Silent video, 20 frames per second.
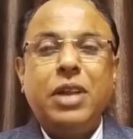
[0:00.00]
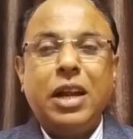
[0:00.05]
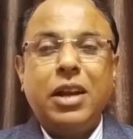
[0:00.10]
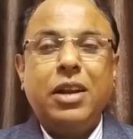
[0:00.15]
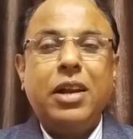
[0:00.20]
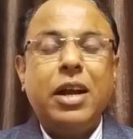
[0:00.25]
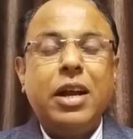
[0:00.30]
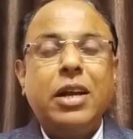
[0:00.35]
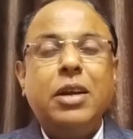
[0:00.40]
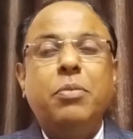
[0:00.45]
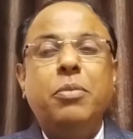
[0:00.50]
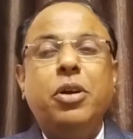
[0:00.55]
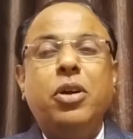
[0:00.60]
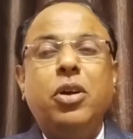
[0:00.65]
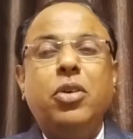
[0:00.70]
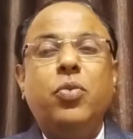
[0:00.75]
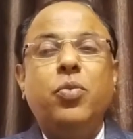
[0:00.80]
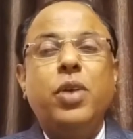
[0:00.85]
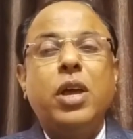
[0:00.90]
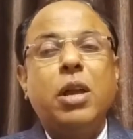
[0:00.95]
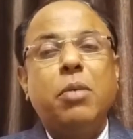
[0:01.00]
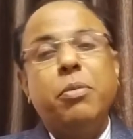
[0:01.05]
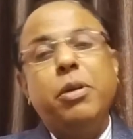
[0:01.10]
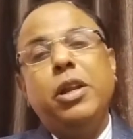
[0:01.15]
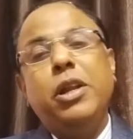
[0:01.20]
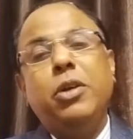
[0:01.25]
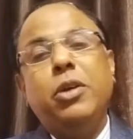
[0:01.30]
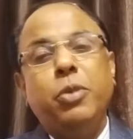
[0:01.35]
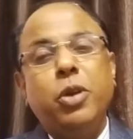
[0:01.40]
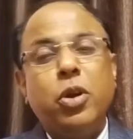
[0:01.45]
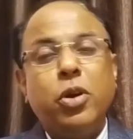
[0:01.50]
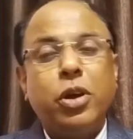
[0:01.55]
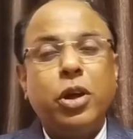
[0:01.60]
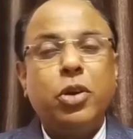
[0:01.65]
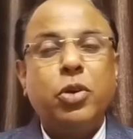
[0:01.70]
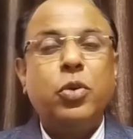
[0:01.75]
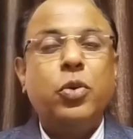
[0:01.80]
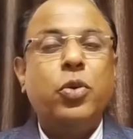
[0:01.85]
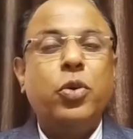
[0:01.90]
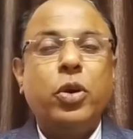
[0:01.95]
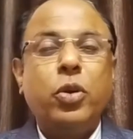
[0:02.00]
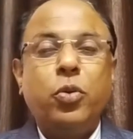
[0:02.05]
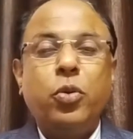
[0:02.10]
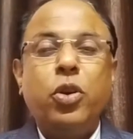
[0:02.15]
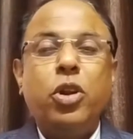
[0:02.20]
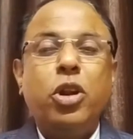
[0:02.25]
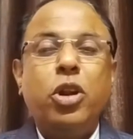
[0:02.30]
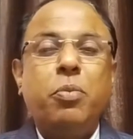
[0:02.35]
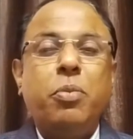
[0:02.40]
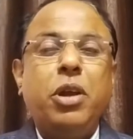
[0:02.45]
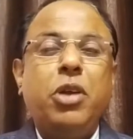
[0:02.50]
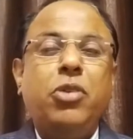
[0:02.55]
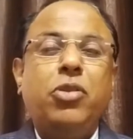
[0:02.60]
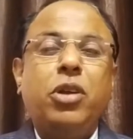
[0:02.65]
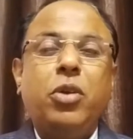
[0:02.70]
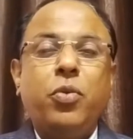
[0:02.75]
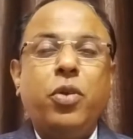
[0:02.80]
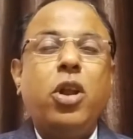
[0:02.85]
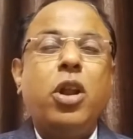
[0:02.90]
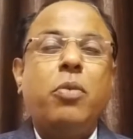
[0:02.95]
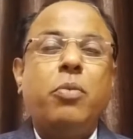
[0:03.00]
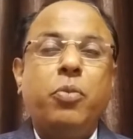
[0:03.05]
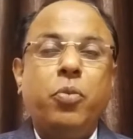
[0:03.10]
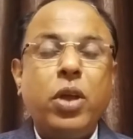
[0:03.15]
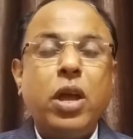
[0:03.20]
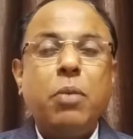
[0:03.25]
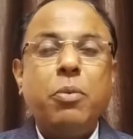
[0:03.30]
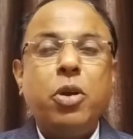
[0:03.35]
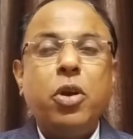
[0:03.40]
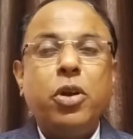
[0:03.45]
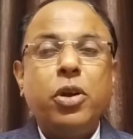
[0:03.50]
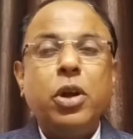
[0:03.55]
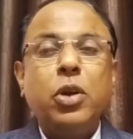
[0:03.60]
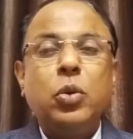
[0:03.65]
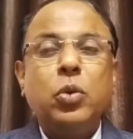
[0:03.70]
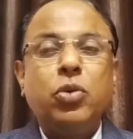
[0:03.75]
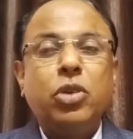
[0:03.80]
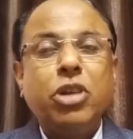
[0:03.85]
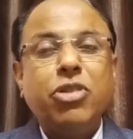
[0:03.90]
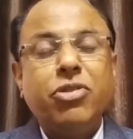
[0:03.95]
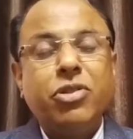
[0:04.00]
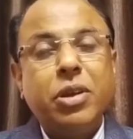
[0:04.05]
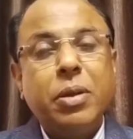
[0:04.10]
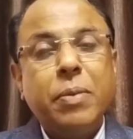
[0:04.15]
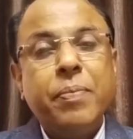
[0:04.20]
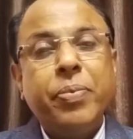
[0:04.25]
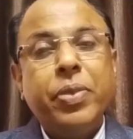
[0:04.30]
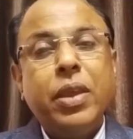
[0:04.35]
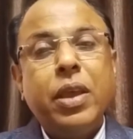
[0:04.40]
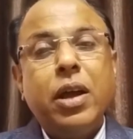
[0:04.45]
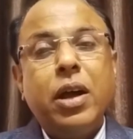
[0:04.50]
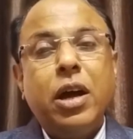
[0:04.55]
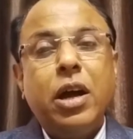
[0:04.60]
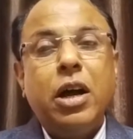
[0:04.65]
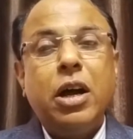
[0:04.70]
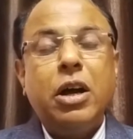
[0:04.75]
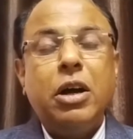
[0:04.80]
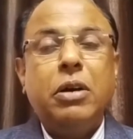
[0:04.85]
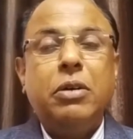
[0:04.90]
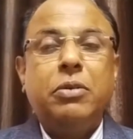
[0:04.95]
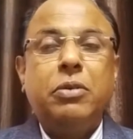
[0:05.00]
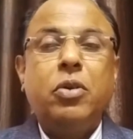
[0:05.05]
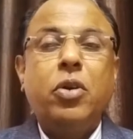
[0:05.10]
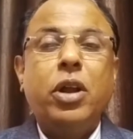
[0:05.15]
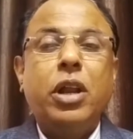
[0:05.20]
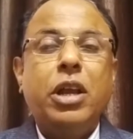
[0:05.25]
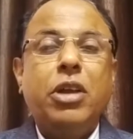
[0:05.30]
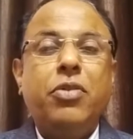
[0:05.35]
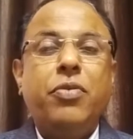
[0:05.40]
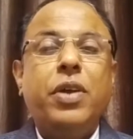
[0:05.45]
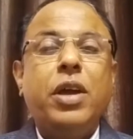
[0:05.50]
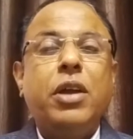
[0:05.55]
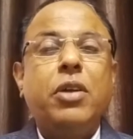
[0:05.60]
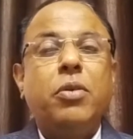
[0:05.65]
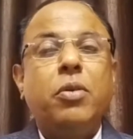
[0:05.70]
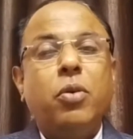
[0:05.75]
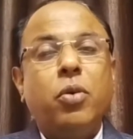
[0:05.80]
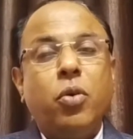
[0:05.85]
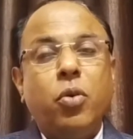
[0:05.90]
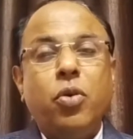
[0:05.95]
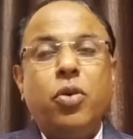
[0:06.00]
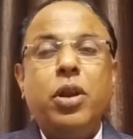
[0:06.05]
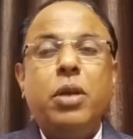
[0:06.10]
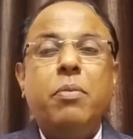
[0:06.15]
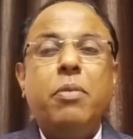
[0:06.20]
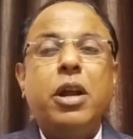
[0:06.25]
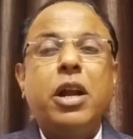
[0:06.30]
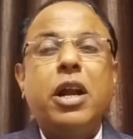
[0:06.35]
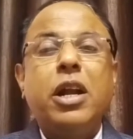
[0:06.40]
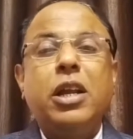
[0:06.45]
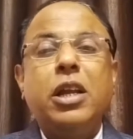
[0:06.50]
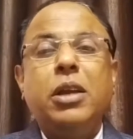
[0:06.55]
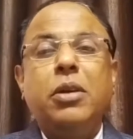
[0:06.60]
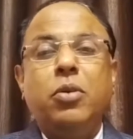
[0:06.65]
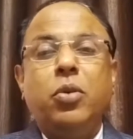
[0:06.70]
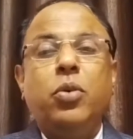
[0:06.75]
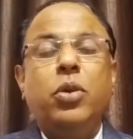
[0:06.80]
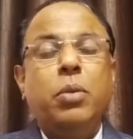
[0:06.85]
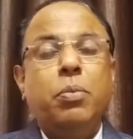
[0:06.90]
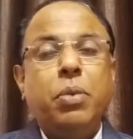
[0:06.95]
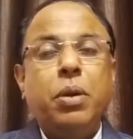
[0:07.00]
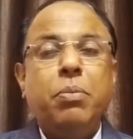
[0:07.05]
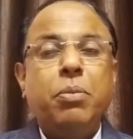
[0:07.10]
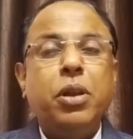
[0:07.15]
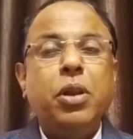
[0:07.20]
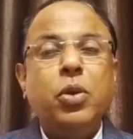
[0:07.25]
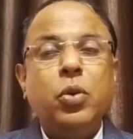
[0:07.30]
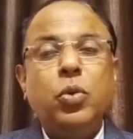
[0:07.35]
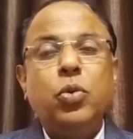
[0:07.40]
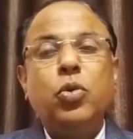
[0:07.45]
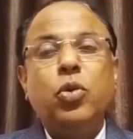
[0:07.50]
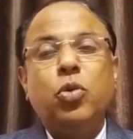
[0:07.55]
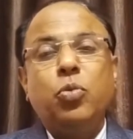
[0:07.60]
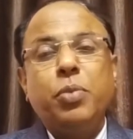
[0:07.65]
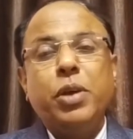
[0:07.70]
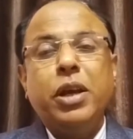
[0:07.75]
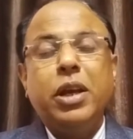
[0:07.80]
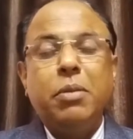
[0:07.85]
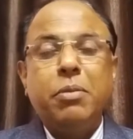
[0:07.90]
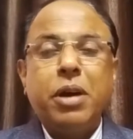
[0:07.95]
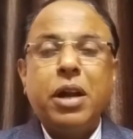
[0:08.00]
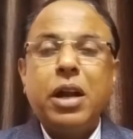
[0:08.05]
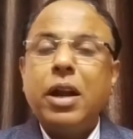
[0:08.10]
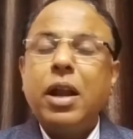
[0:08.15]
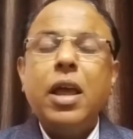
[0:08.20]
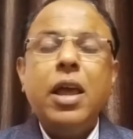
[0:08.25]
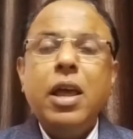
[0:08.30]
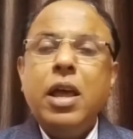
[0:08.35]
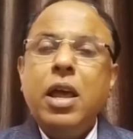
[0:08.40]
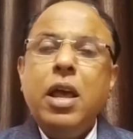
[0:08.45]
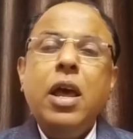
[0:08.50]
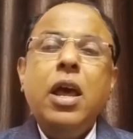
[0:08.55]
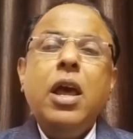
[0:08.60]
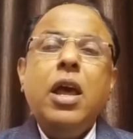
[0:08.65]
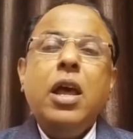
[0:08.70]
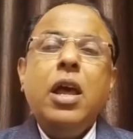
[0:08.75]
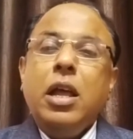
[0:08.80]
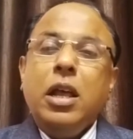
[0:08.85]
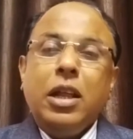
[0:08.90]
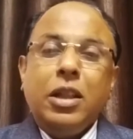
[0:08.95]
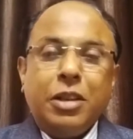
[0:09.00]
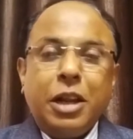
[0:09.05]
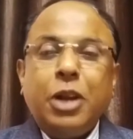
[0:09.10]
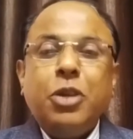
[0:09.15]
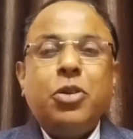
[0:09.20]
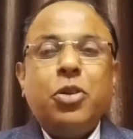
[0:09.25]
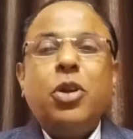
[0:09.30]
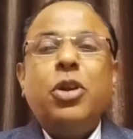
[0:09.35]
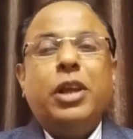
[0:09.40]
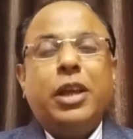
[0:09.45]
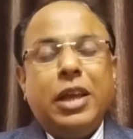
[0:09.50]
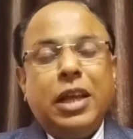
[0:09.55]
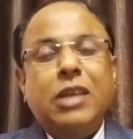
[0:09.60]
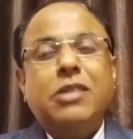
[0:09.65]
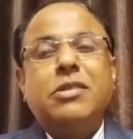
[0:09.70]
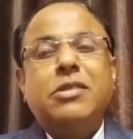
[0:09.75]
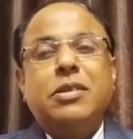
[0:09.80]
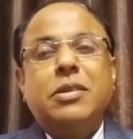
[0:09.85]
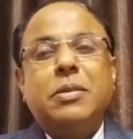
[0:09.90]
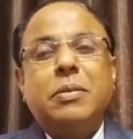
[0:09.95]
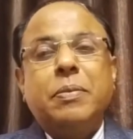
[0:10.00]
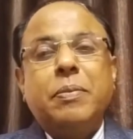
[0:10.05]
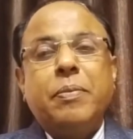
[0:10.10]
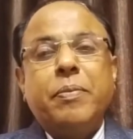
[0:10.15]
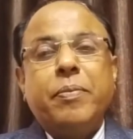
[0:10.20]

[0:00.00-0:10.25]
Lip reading: that kind because we are belonging to a rural place, or we are belonging to such college where only people used to speak in Marathi. That is not the case.